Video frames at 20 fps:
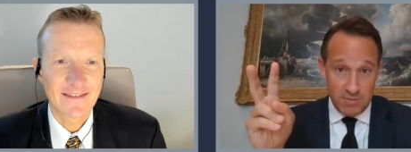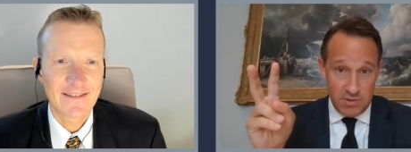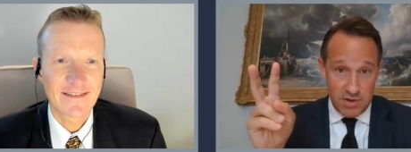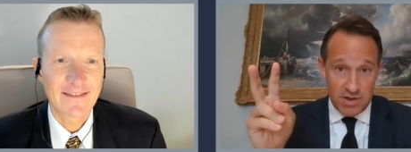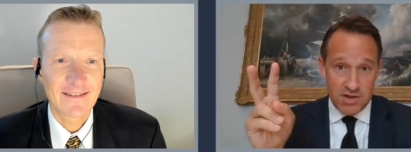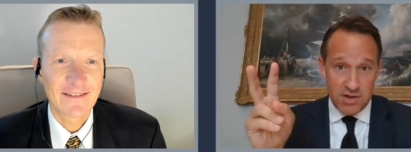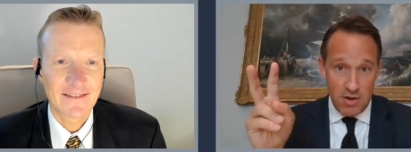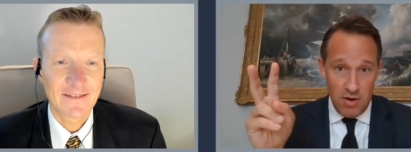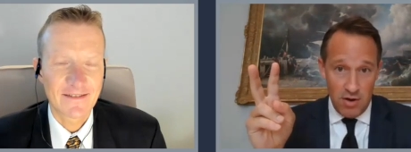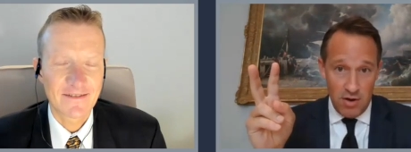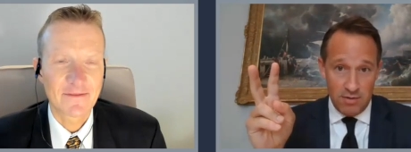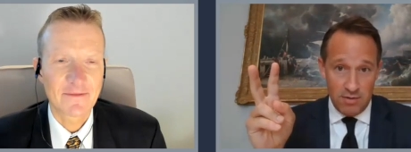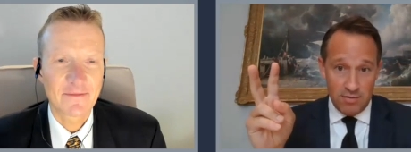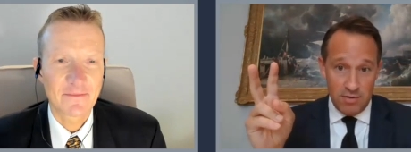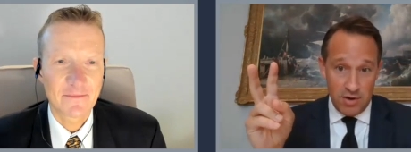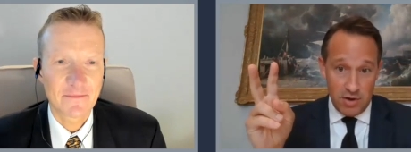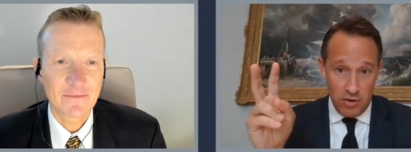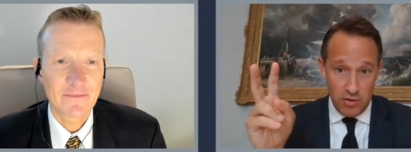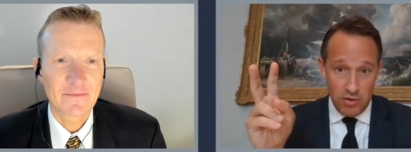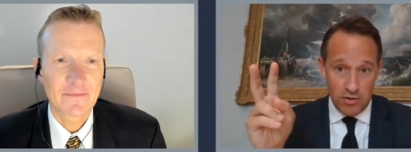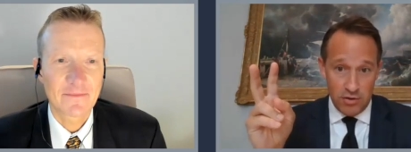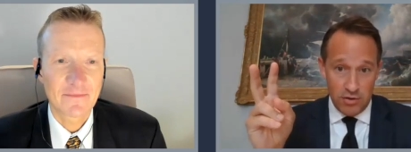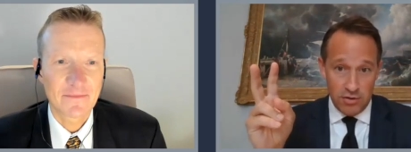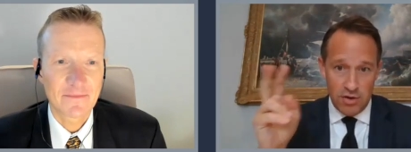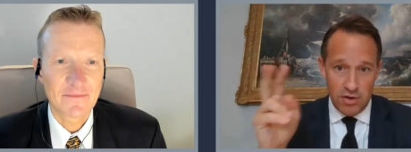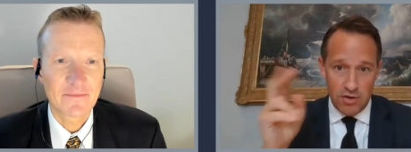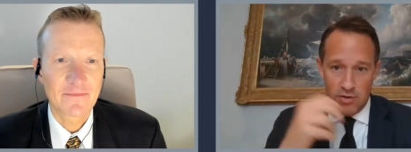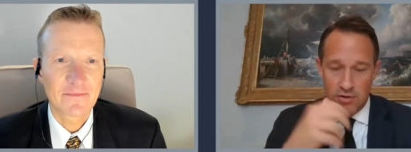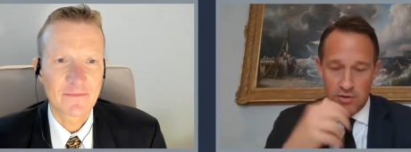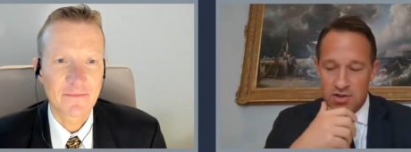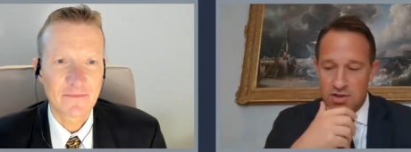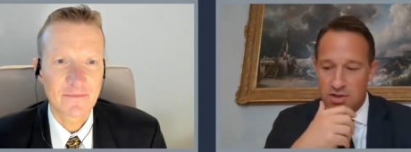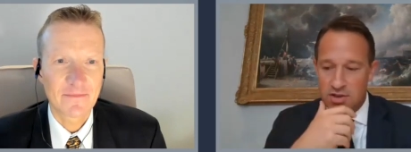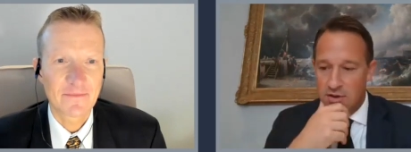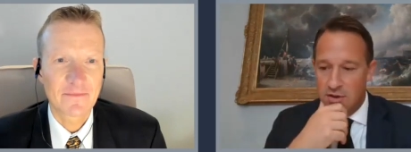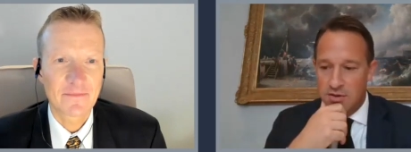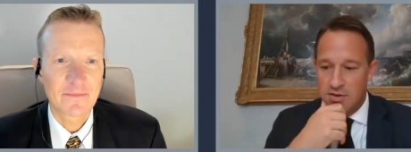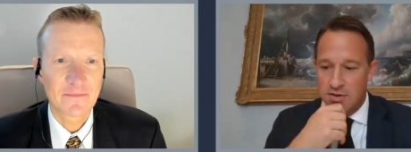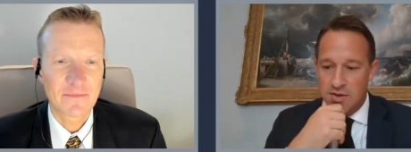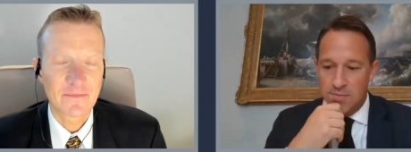Speaker 1: have just gone onto
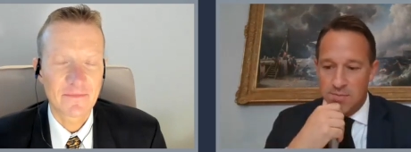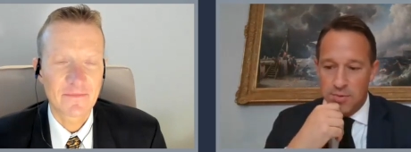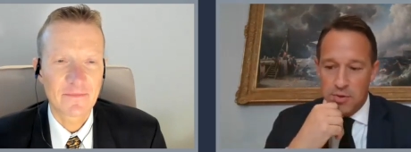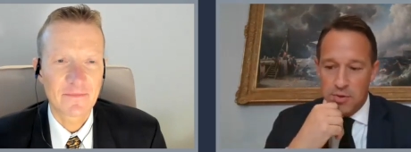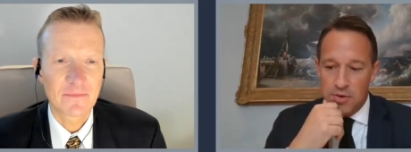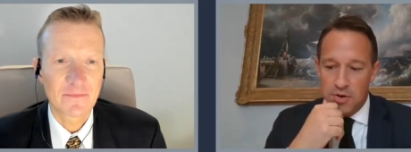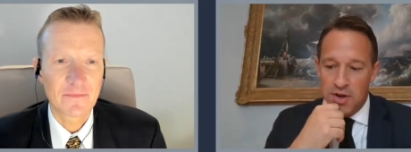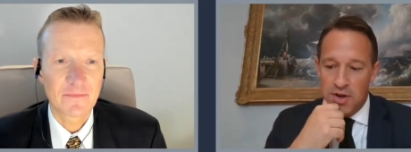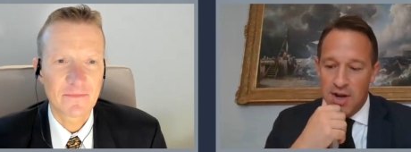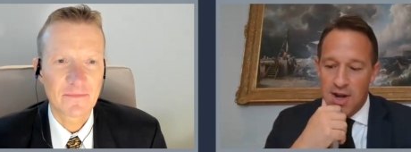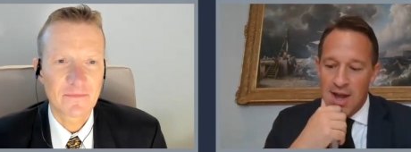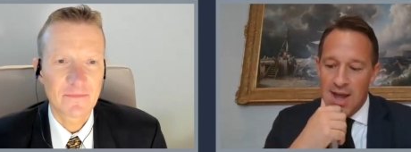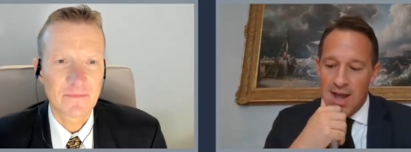the board.